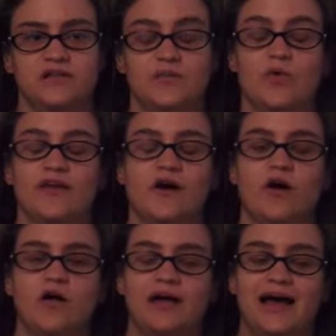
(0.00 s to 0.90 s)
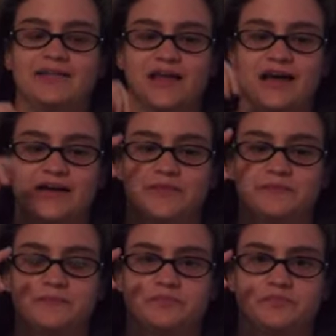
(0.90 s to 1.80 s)
well they all had like
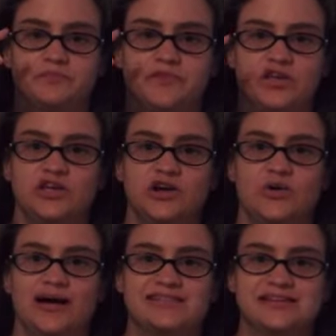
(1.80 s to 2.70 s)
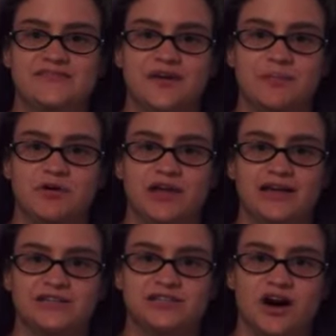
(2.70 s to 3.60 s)
you know, as if they put
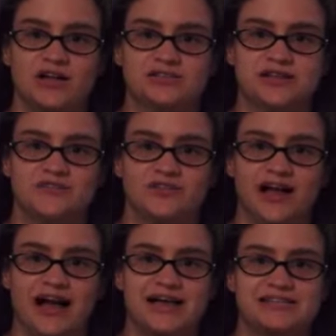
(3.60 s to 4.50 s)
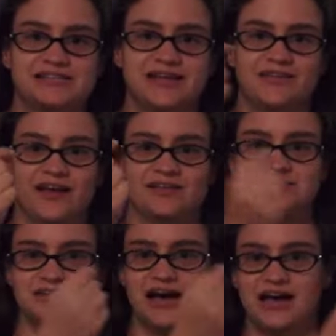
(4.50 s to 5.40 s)
like dots of glass and like
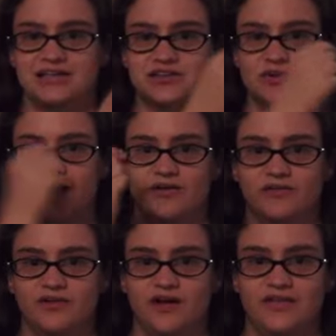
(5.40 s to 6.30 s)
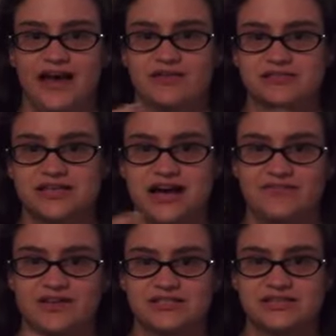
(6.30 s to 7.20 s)
designs around on the
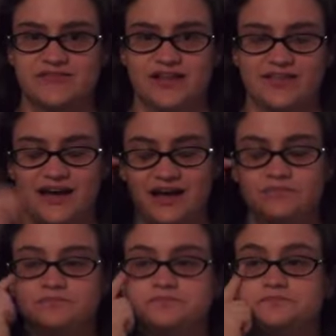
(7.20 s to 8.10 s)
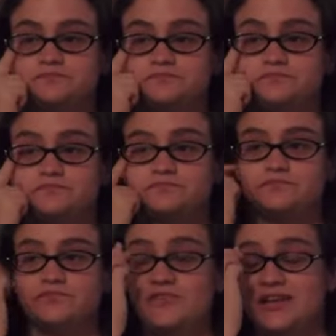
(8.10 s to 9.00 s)
outside of it, stuff like that.
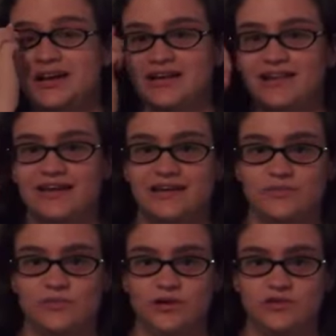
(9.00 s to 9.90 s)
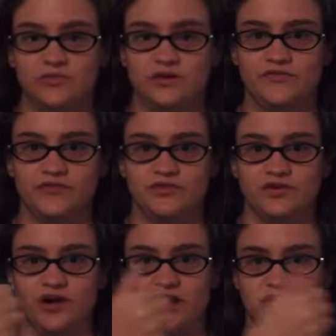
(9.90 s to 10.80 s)
Kind of like it, when you if you
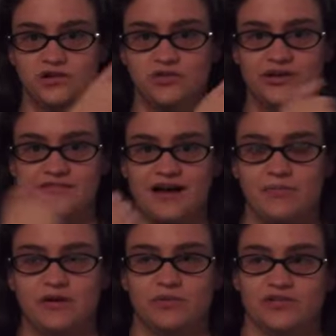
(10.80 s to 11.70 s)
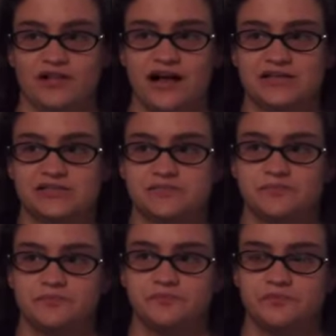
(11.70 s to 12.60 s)
took hot glue and did that, but with glass,
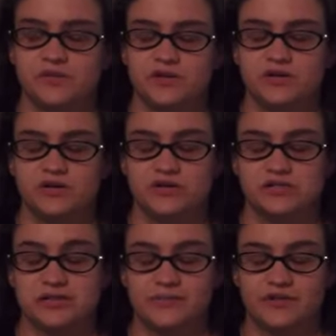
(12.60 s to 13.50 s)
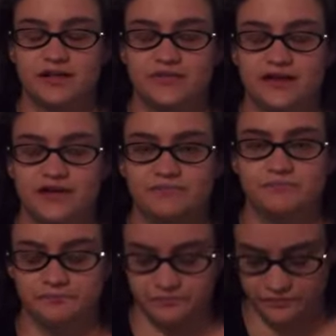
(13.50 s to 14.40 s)
something like that.
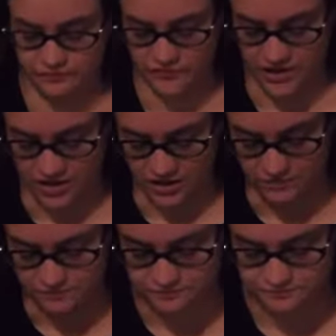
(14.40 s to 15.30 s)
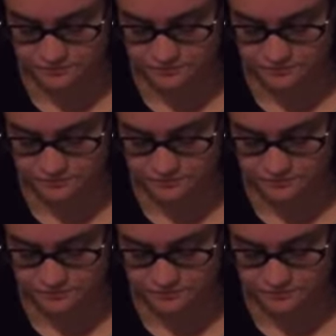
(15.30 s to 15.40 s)
Um,